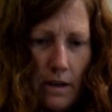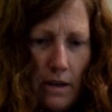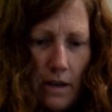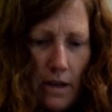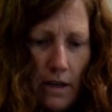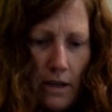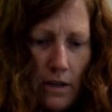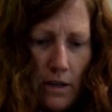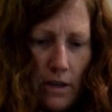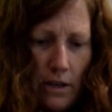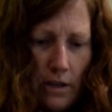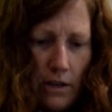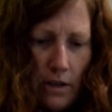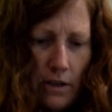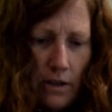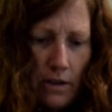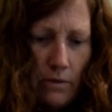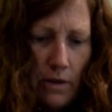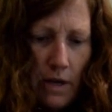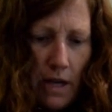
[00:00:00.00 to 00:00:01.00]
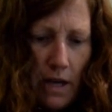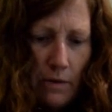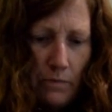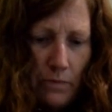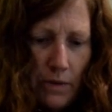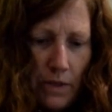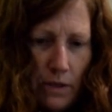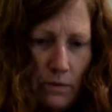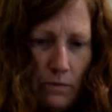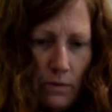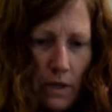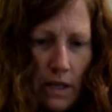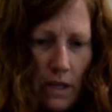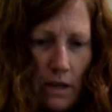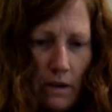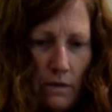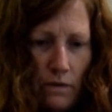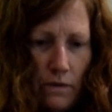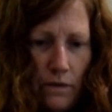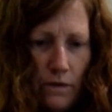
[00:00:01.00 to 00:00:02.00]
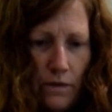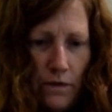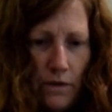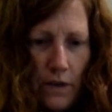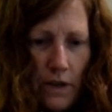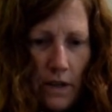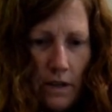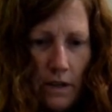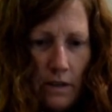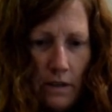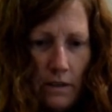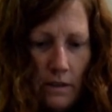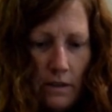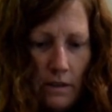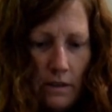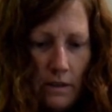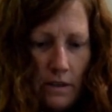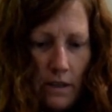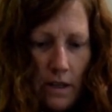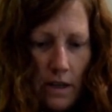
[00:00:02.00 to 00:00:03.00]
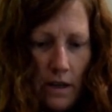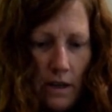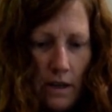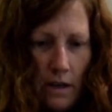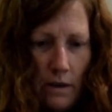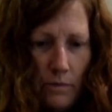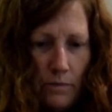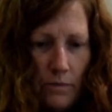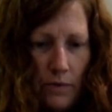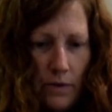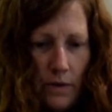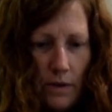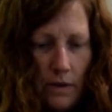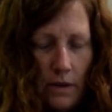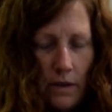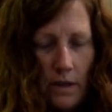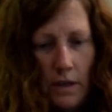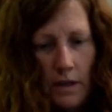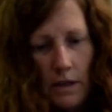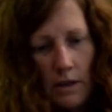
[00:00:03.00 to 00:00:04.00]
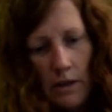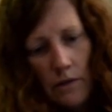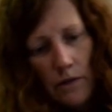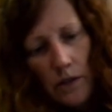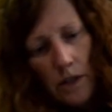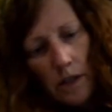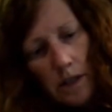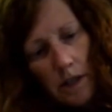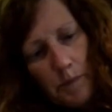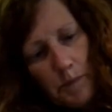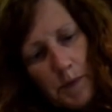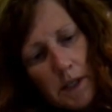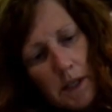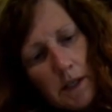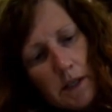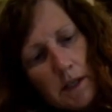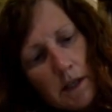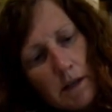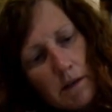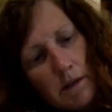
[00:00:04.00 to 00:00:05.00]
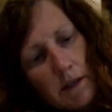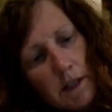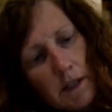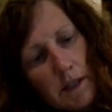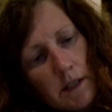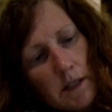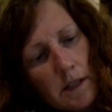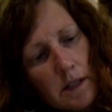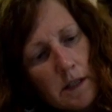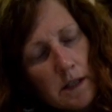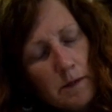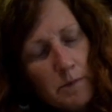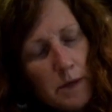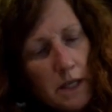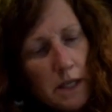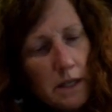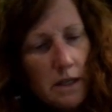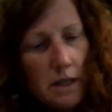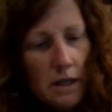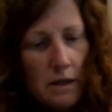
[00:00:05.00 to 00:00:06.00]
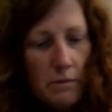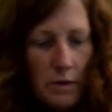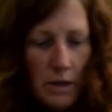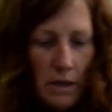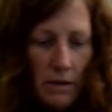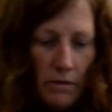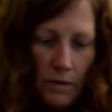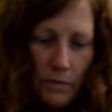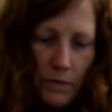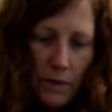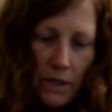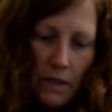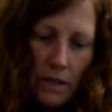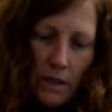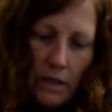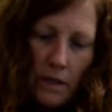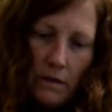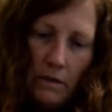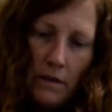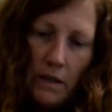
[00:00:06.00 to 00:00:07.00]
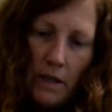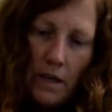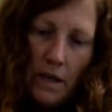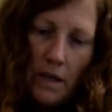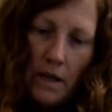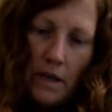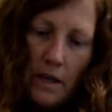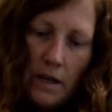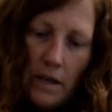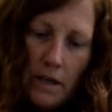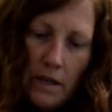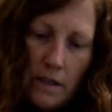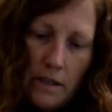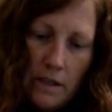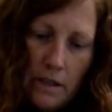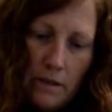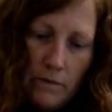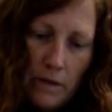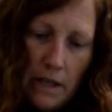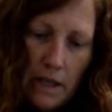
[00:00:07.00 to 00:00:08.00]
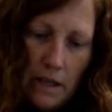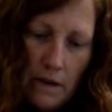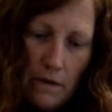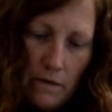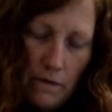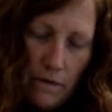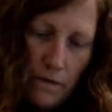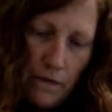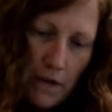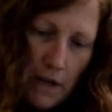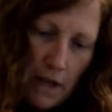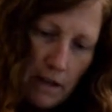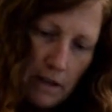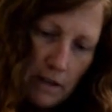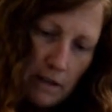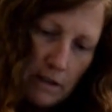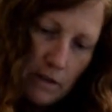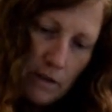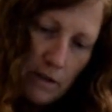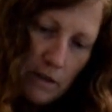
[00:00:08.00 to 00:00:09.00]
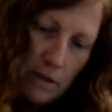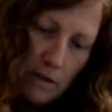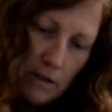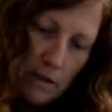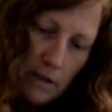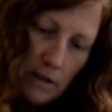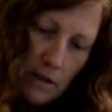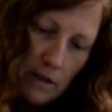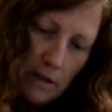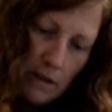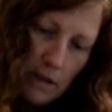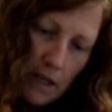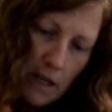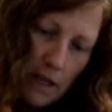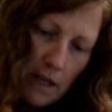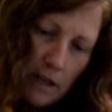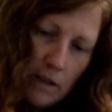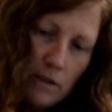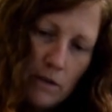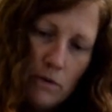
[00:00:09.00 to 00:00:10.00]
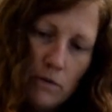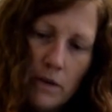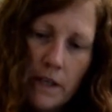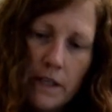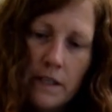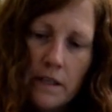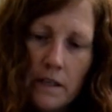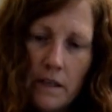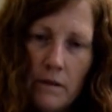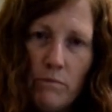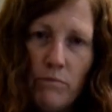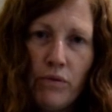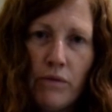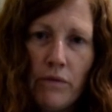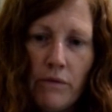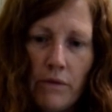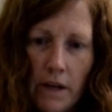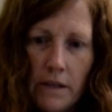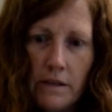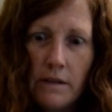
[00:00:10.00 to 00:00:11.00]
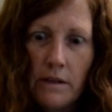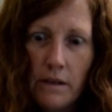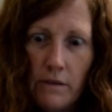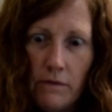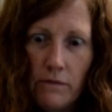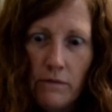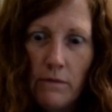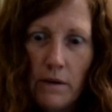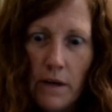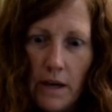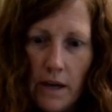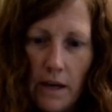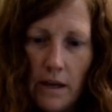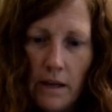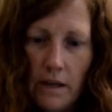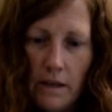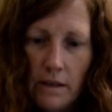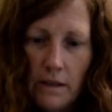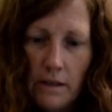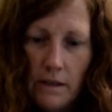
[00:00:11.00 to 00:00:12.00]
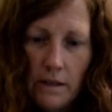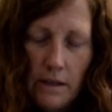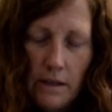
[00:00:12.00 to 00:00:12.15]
And look what happens. We get filled up. And now you've turned upside down. Can you see? It says my name, but you're upside down. So we get filled in quite an impressive way